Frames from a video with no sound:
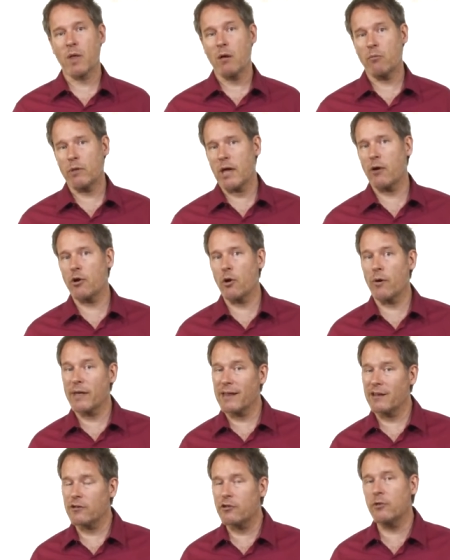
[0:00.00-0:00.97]
Without going
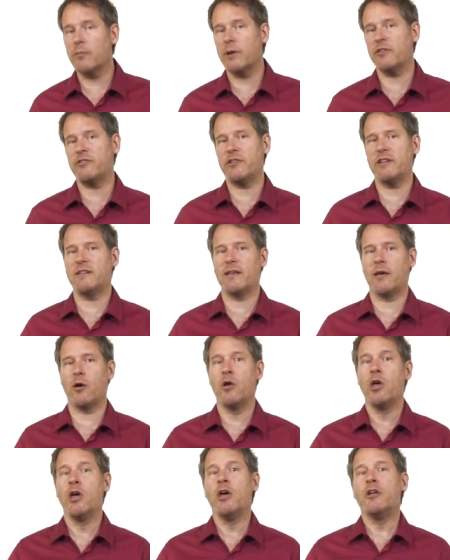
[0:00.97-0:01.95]
into too much
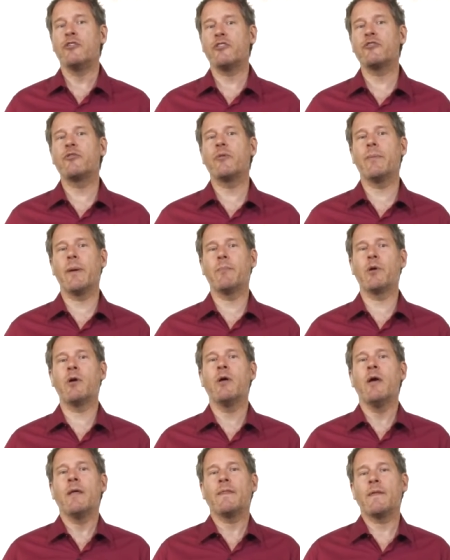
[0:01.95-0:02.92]
detail, just remember
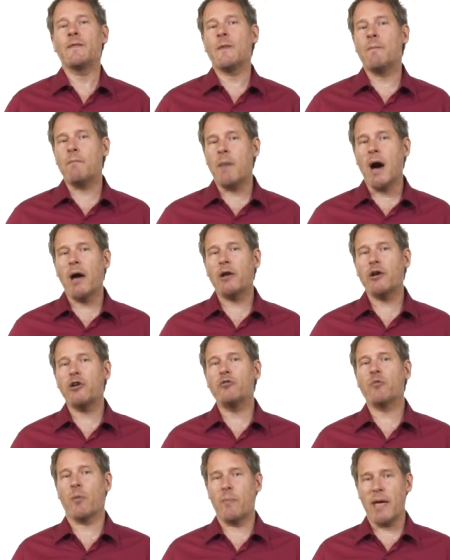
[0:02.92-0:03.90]
that the
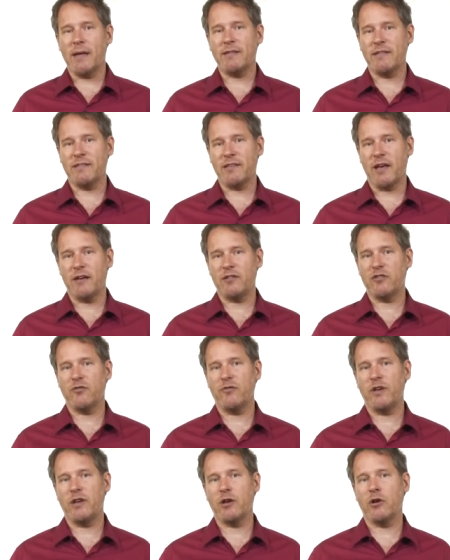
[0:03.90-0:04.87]
modern romanticized
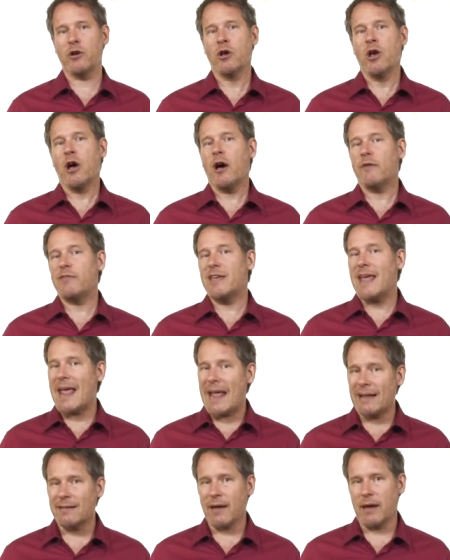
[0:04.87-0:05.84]
figure of the
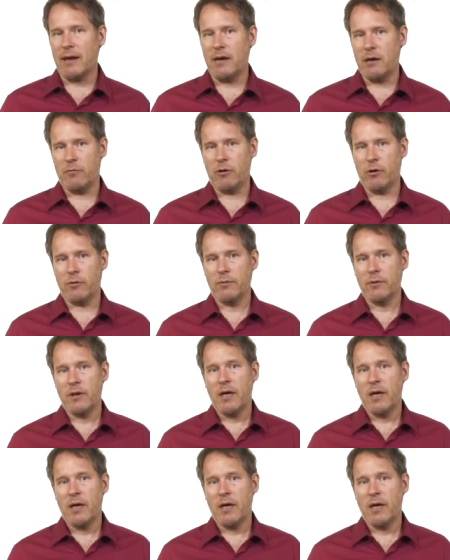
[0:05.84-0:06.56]
anti-hero